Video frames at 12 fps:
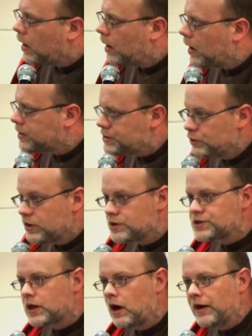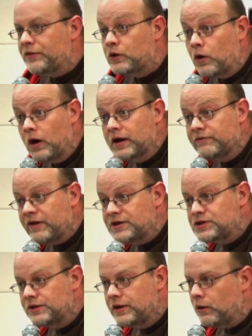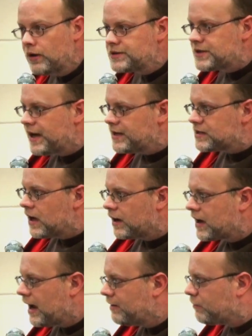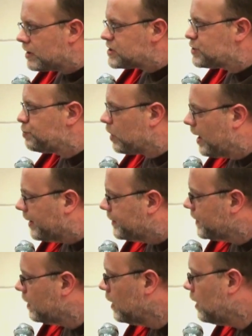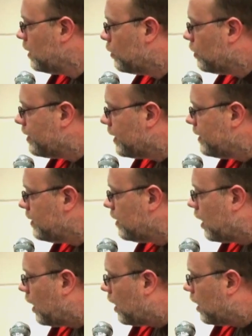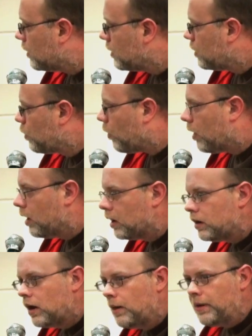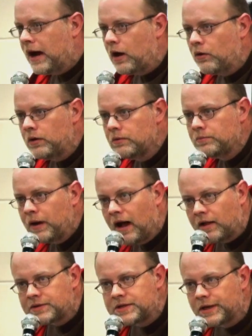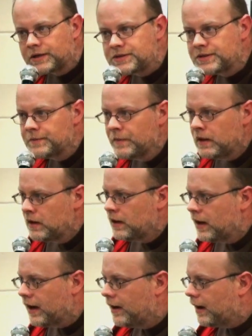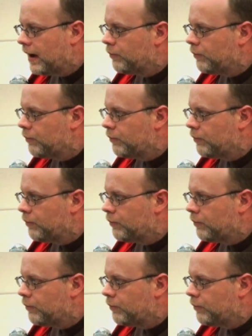2 years ago at the CORE convention, there was a kind of a split within CORE about politics. And I